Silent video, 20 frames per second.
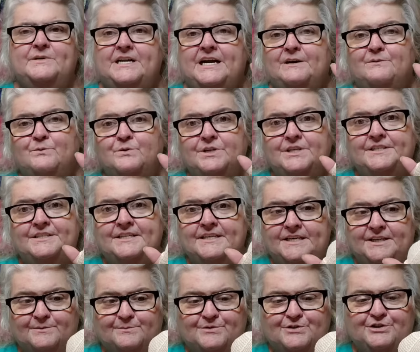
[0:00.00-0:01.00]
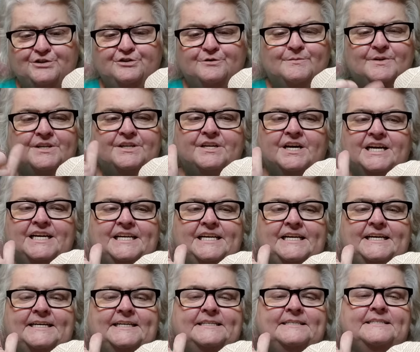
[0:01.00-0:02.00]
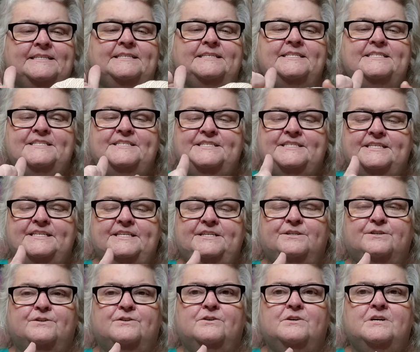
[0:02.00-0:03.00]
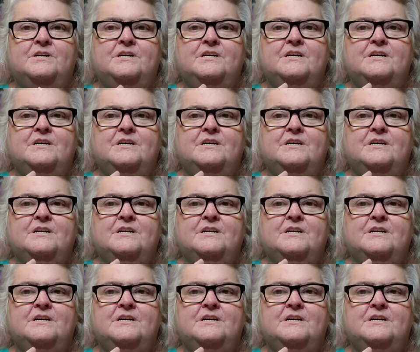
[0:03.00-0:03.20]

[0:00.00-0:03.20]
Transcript: And I wanted to help too, but not yet. It needs to heal.